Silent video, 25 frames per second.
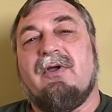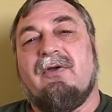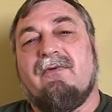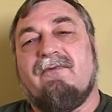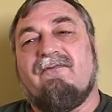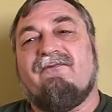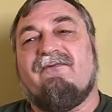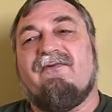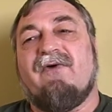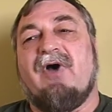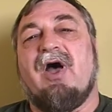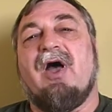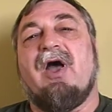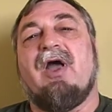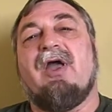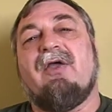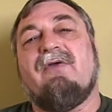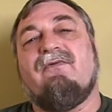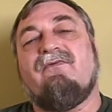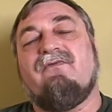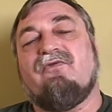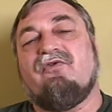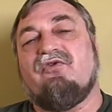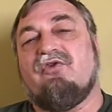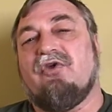
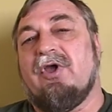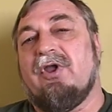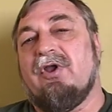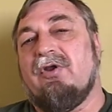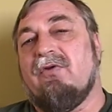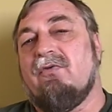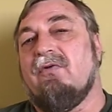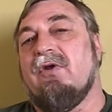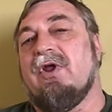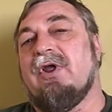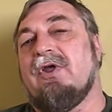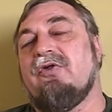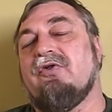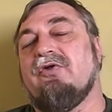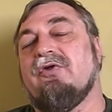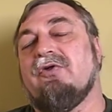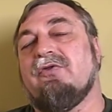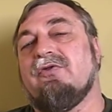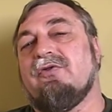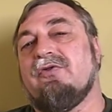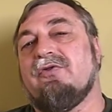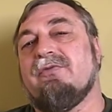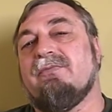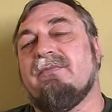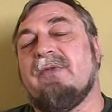5
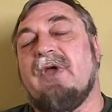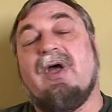generations.